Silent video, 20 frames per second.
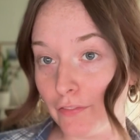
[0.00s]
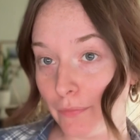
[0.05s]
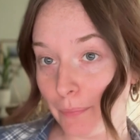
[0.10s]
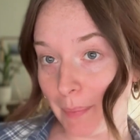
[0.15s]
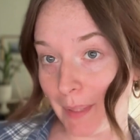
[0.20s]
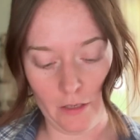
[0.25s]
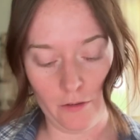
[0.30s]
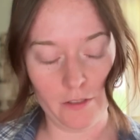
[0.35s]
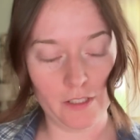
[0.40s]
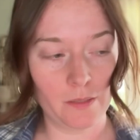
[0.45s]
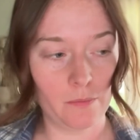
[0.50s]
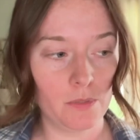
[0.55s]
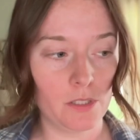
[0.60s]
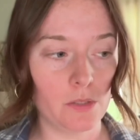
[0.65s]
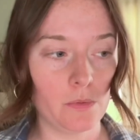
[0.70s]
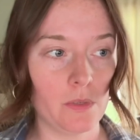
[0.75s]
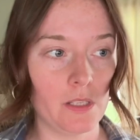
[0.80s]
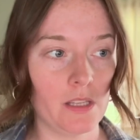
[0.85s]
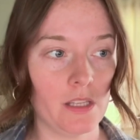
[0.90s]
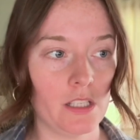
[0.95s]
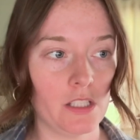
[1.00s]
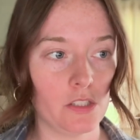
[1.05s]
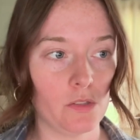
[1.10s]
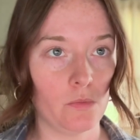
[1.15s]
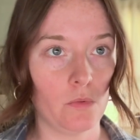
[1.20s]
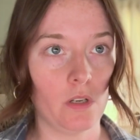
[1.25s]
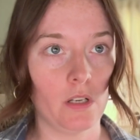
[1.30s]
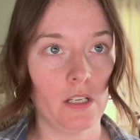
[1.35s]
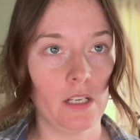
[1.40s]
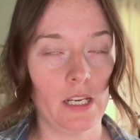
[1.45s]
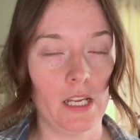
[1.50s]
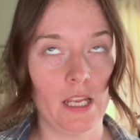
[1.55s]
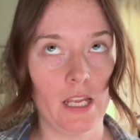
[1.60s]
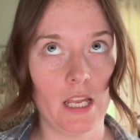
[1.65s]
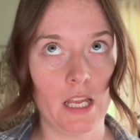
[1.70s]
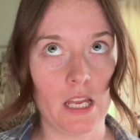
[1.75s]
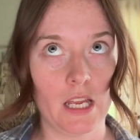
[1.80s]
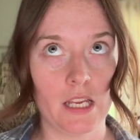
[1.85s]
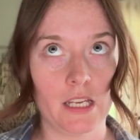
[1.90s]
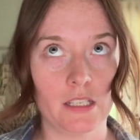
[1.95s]
It was in between this one
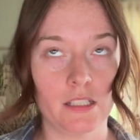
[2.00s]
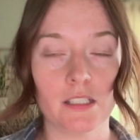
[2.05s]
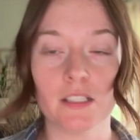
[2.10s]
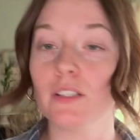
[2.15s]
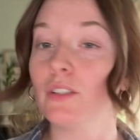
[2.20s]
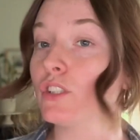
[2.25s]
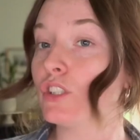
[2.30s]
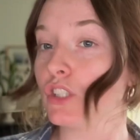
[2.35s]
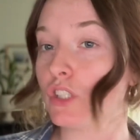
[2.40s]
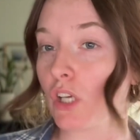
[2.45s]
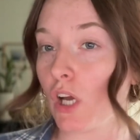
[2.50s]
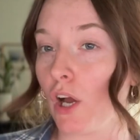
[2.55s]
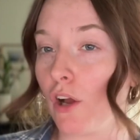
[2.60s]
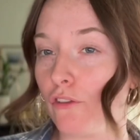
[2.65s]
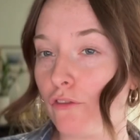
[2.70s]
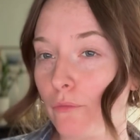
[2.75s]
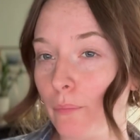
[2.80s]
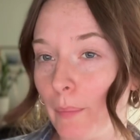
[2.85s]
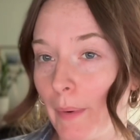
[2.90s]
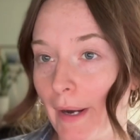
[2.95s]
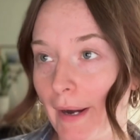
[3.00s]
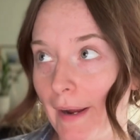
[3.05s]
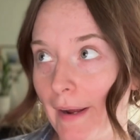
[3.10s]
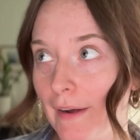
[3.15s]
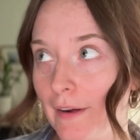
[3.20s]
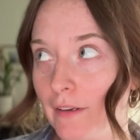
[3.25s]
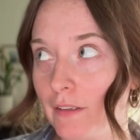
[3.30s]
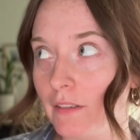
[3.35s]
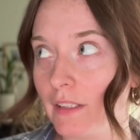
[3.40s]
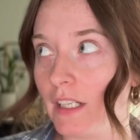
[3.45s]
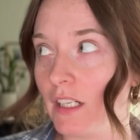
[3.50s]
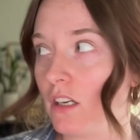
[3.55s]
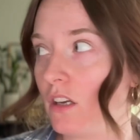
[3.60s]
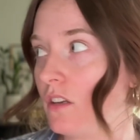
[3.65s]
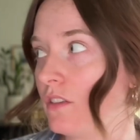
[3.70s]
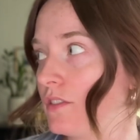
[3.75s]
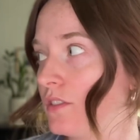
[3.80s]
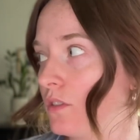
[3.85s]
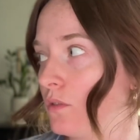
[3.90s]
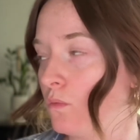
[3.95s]
and soft brown, and
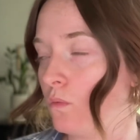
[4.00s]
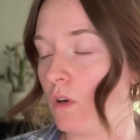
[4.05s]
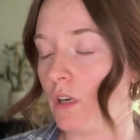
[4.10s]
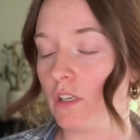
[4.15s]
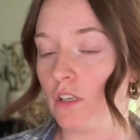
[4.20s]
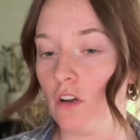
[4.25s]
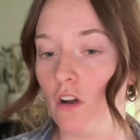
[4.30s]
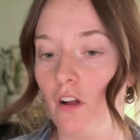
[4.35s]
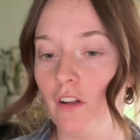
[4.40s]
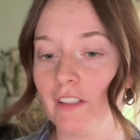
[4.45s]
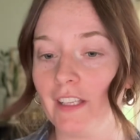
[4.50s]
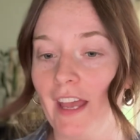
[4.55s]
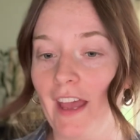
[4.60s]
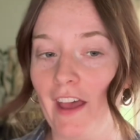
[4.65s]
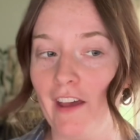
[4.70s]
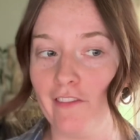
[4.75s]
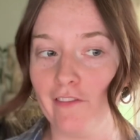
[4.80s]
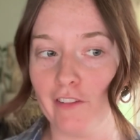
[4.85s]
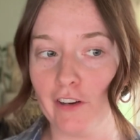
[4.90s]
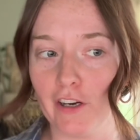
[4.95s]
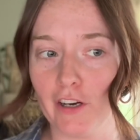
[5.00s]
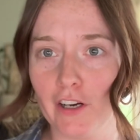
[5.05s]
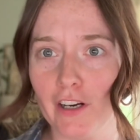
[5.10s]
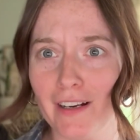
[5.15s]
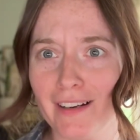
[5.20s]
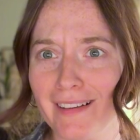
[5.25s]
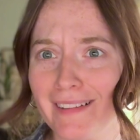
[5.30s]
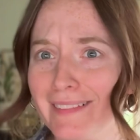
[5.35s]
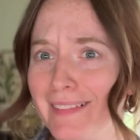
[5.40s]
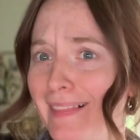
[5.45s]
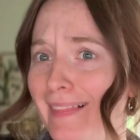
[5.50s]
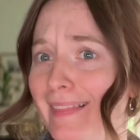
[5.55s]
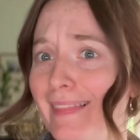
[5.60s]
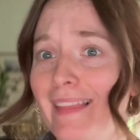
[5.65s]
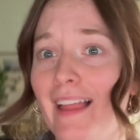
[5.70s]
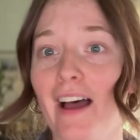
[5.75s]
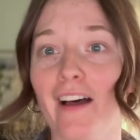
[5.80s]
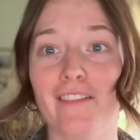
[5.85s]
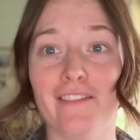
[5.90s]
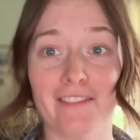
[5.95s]
also one called Ever.
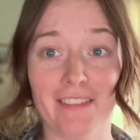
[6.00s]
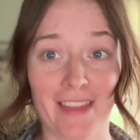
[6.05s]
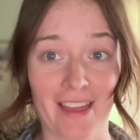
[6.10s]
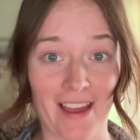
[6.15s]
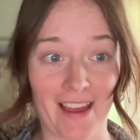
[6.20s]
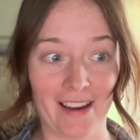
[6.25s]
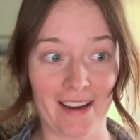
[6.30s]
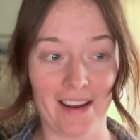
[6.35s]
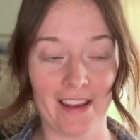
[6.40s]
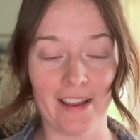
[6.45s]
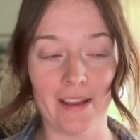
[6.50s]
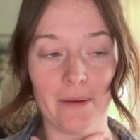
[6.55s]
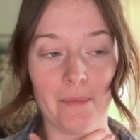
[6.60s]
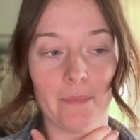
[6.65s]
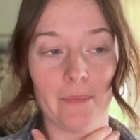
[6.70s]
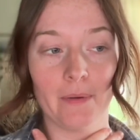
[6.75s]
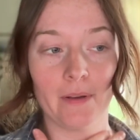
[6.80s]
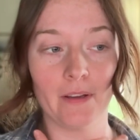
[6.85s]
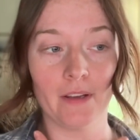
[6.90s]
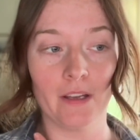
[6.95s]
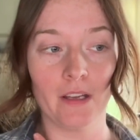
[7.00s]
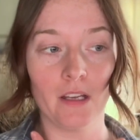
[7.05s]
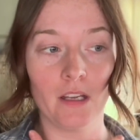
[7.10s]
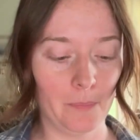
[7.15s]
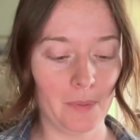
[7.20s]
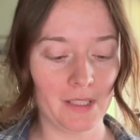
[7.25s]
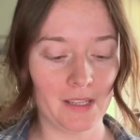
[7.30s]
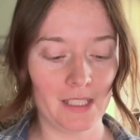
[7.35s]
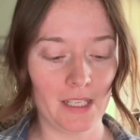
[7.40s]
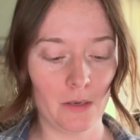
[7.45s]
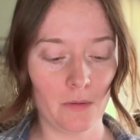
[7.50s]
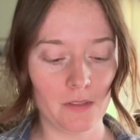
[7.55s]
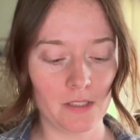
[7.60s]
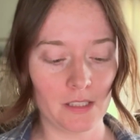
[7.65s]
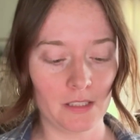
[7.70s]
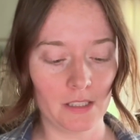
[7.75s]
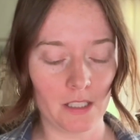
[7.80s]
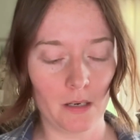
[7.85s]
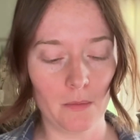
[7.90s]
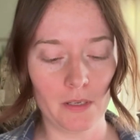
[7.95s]
Love that name. But it was a
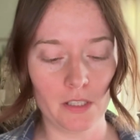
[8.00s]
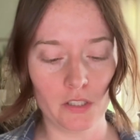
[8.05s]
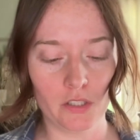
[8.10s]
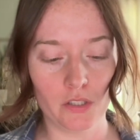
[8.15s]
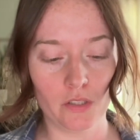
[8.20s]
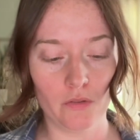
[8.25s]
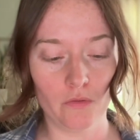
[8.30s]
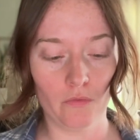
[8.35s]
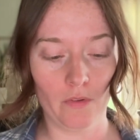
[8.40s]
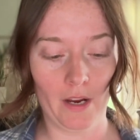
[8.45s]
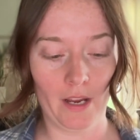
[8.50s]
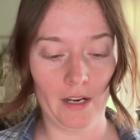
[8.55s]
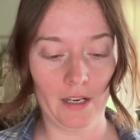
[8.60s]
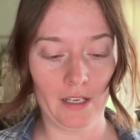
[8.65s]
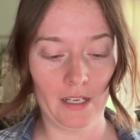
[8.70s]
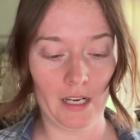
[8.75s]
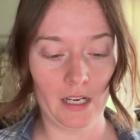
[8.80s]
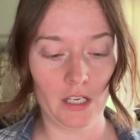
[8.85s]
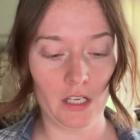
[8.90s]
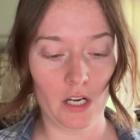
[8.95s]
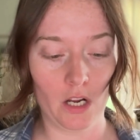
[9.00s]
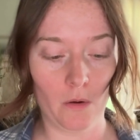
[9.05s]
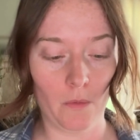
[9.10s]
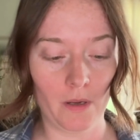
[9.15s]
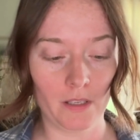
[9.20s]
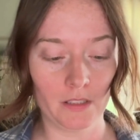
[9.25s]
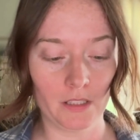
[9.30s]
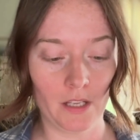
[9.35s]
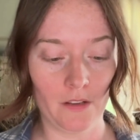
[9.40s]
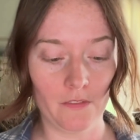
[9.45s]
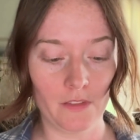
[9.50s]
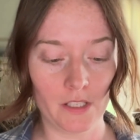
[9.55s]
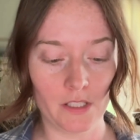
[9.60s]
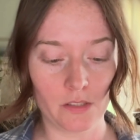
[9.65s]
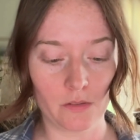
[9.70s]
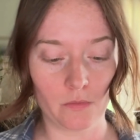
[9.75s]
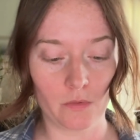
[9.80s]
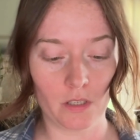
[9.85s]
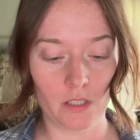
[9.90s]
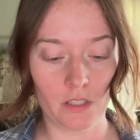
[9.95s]
little bit too red, and I know I love
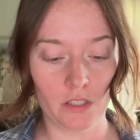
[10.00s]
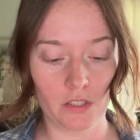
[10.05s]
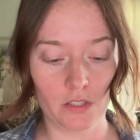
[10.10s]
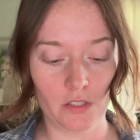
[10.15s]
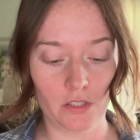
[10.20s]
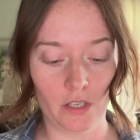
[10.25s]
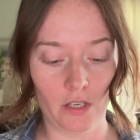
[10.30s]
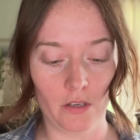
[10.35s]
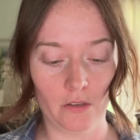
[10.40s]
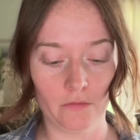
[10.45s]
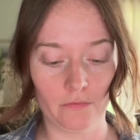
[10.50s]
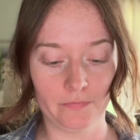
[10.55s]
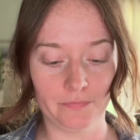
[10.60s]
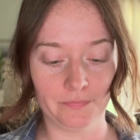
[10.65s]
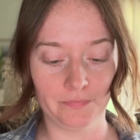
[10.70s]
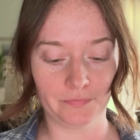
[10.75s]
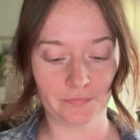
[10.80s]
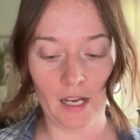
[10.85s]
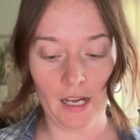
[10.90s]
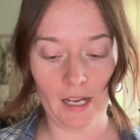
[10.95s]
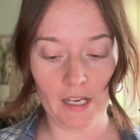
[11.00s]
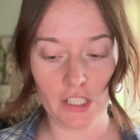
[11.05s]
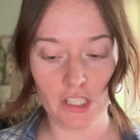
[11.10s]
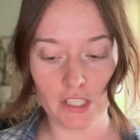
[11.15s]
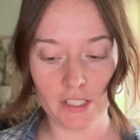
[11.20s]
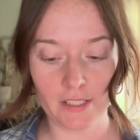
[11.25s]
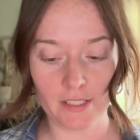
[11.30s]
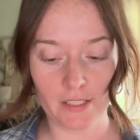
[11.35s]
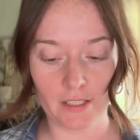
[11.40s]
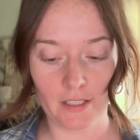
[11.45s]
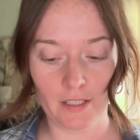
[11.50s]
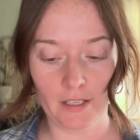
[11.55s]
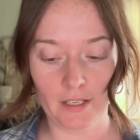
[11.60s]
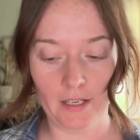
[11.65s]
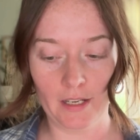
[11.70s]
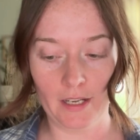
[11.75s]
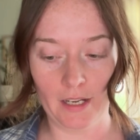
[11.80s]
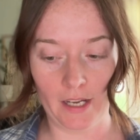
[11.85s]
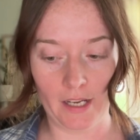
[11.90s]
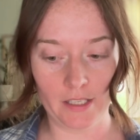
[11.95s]
this one, so I just
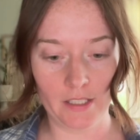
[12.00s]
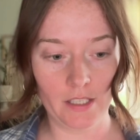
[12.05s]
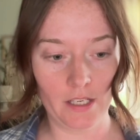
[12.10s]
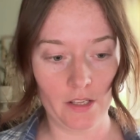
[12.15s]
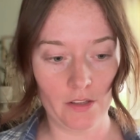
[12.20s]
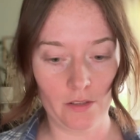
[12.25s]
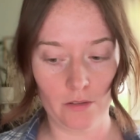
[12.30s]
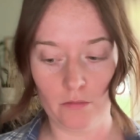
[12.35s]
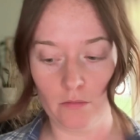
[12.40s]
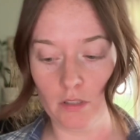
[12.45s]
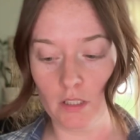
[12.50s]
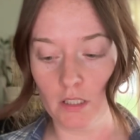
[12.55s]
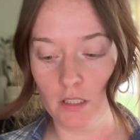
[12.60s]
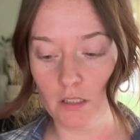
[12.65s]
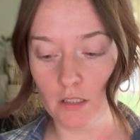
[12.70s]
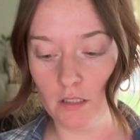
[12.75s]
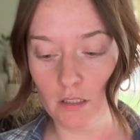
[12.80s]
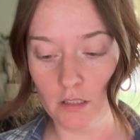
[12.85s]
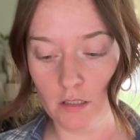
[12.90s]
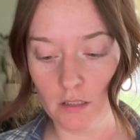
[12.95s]
got another one.